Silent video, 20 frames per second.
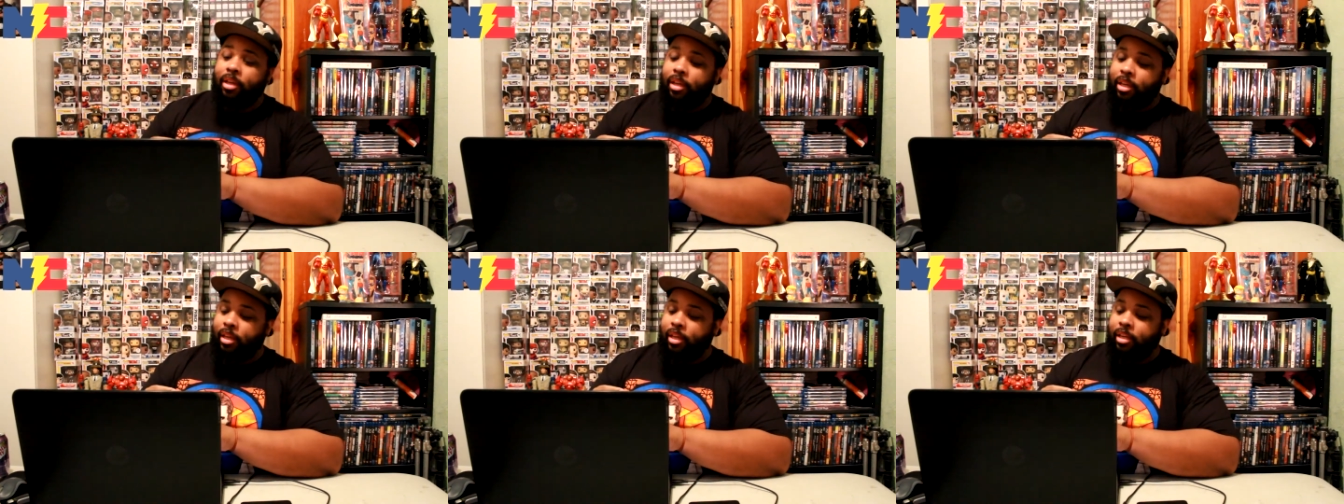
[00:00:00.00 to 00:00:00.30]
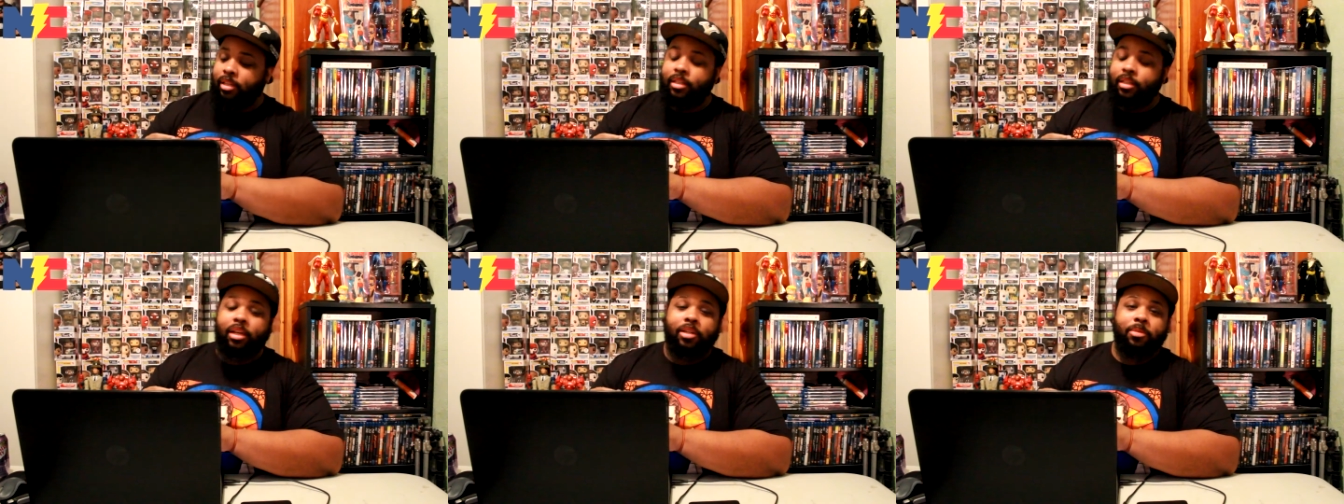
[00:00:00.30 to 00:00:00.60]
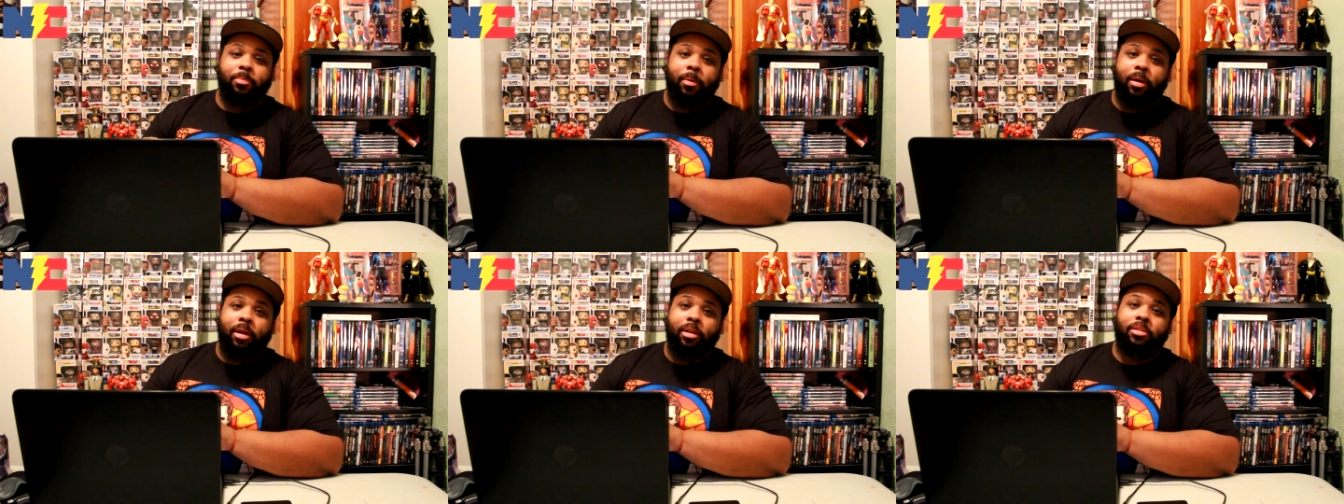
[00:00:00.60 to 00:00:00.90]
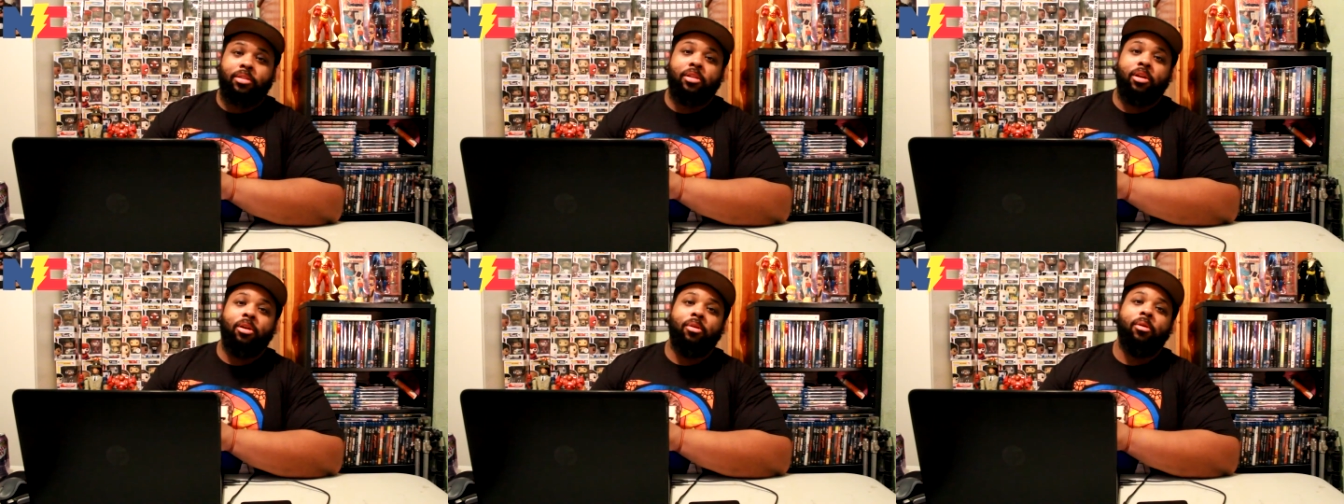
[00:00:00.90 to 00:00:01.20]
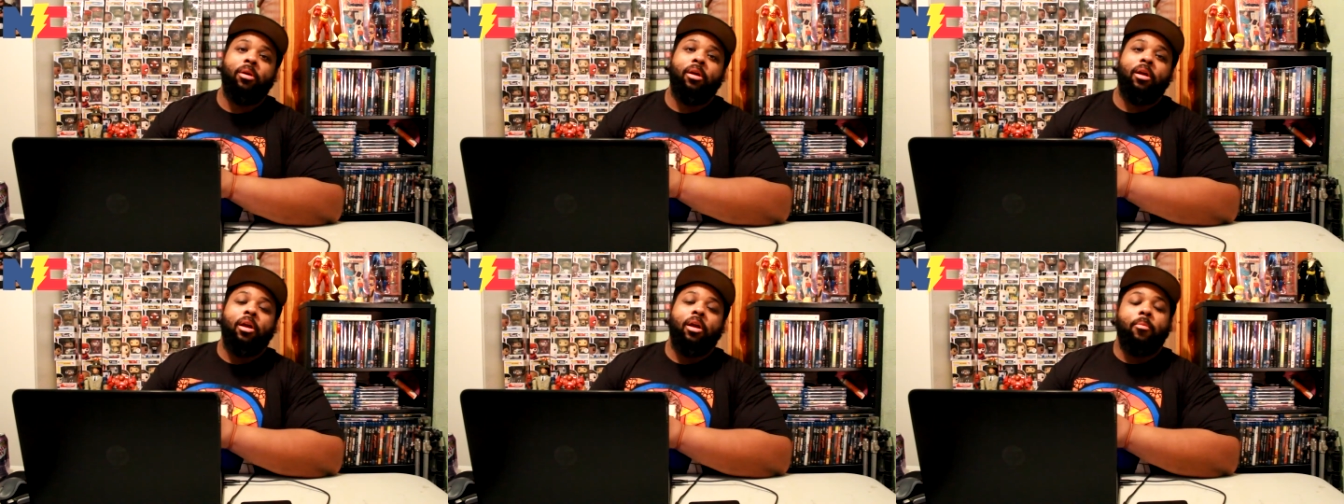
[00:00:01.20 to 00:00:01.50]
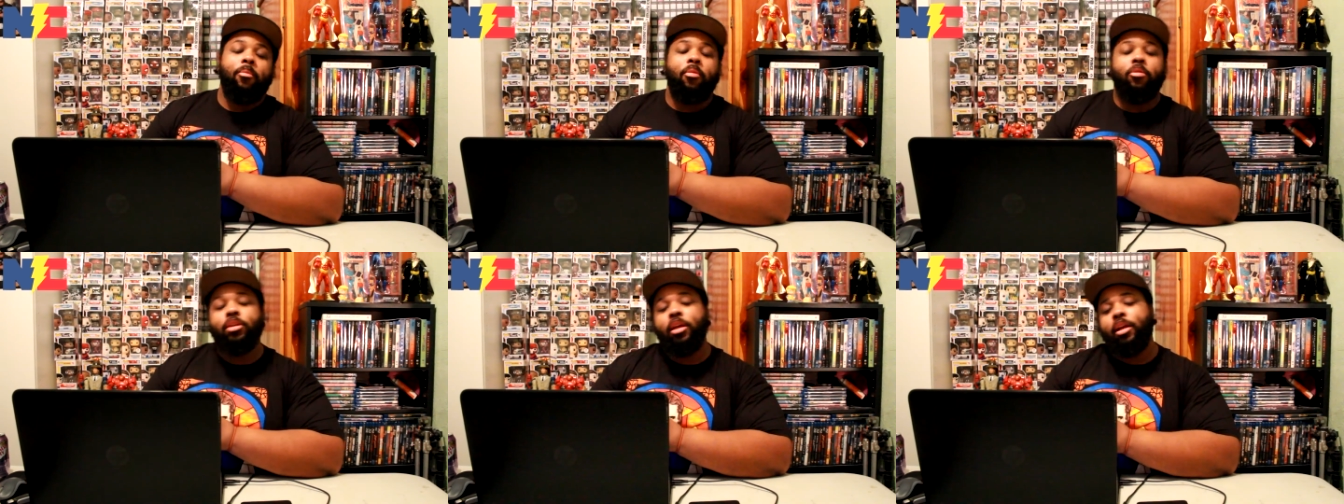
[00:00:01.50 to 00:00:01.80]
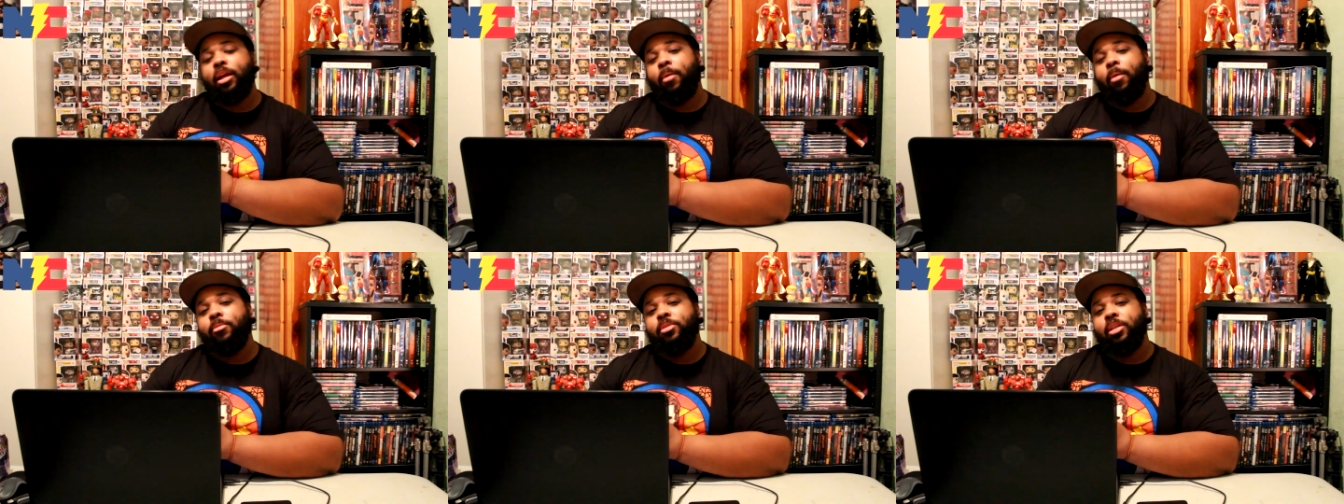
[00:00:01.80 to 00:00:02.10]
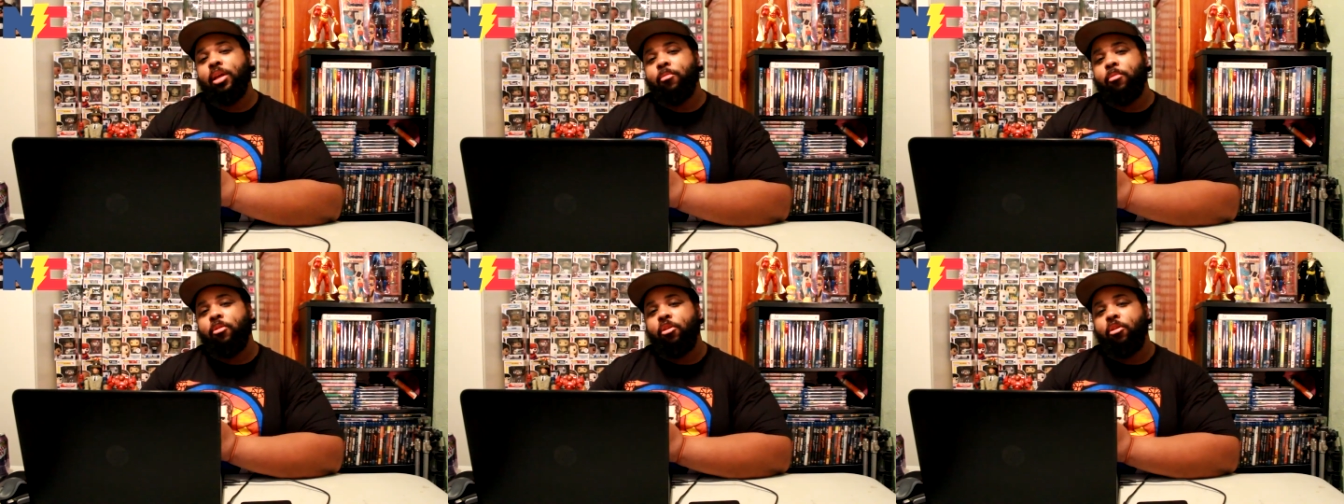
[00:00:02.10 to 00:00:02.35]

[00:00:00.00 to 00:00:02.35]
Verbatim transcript: He's Xbox. So, post any comments down